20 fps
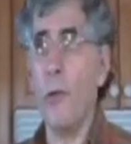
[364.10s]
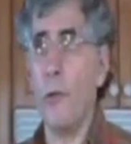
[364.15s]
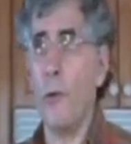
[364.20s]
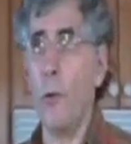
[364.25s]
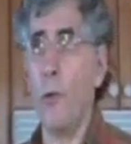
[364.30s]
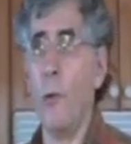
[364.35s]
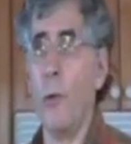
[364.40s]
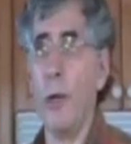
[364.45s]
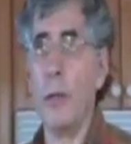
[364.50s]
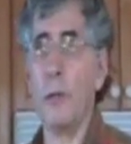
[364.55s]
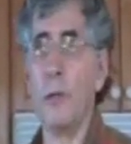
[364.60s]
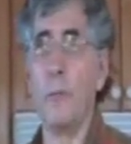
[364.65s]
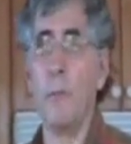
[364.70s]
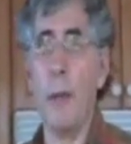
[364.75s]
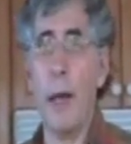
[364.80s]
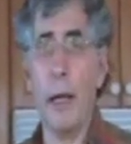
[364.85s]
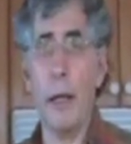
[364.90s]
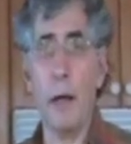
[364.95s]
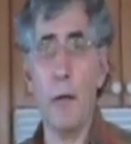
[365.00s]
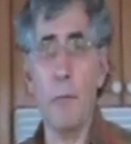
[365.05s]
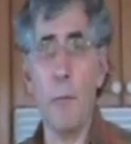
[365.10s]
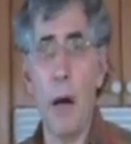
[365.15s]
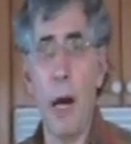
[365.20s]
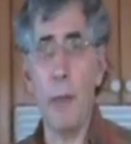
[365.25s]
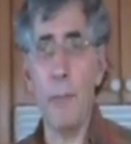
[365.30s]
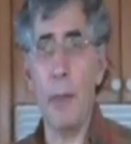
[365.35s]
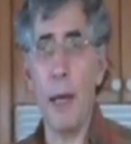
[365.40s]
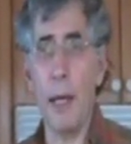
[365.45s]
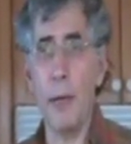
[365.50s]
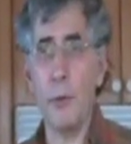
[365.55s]
through which many of my
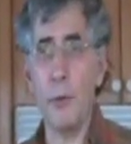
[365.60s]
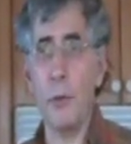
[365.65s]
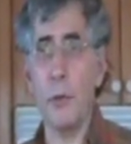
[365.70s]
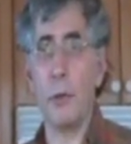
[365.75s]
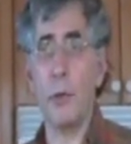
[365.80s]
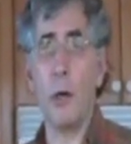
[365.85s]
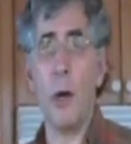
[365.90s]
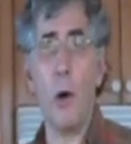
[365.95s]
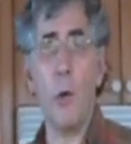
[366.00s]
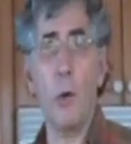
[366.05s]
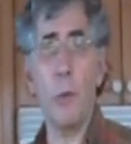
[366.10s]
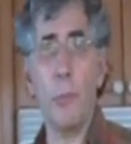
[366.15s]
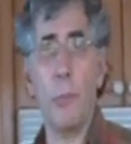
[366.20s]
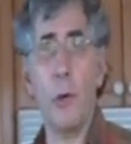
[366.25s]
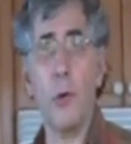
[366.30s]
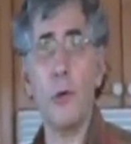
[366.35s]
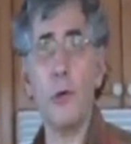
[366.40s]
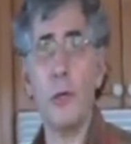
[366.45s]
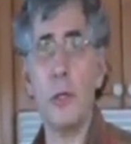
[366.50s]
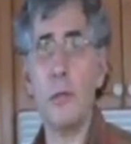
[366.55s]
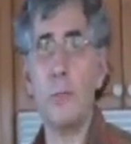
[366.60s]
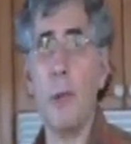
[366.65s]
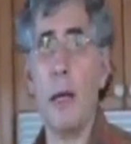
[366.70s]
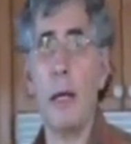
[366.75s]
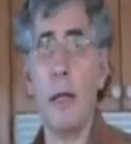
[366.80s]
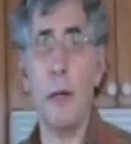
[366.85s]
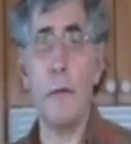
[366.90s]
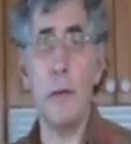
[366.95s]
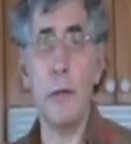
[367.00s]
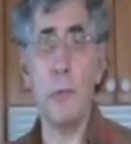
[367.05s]
patients go and purchase
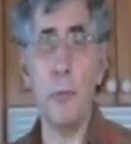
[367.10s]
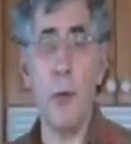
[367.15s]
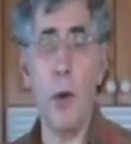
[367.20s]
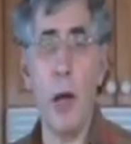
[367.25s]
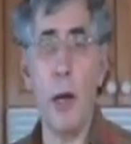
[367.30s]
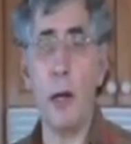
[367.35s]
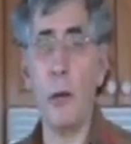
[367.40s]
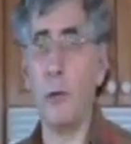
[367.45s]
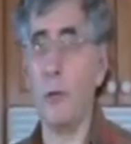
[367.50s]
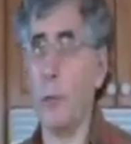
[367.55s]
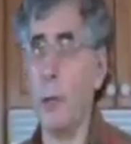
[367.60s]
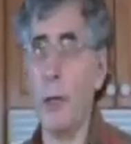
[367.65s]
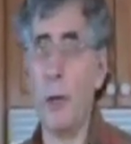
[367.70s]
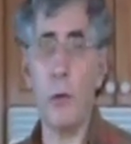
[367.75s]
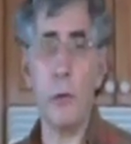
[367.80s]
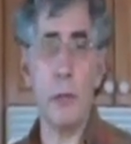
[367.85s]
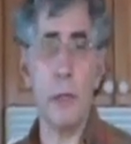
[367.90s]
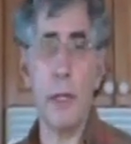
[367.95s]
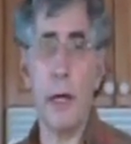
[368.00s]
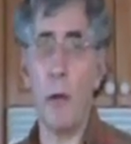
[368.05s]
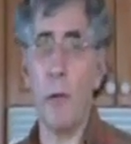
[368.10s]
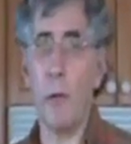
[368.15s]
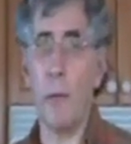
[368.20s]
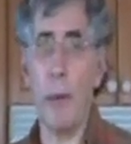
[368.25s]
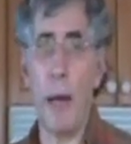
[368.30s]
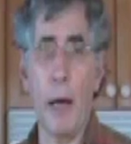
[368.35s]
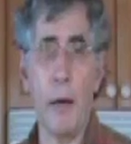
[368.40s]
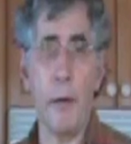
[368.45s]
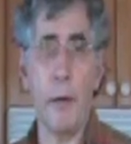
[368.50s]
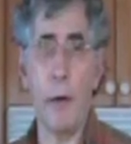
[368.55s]
many of these products. We don't sell them
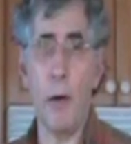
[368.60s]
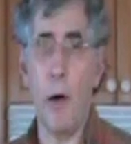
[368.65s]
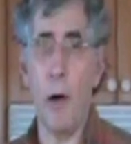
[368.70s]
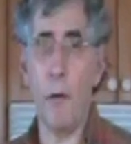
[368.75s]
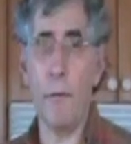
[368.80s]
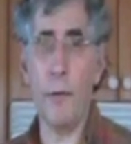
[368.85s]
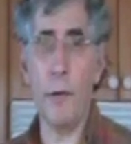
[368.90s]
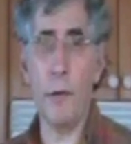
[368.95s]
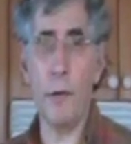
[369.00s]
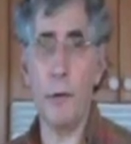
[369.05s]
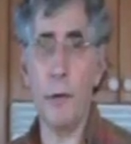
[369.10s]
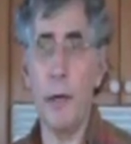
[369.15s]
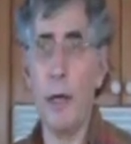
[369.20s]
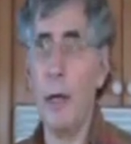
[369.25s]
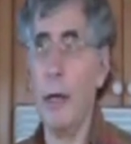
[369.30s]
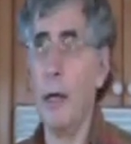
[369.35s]
out of the office.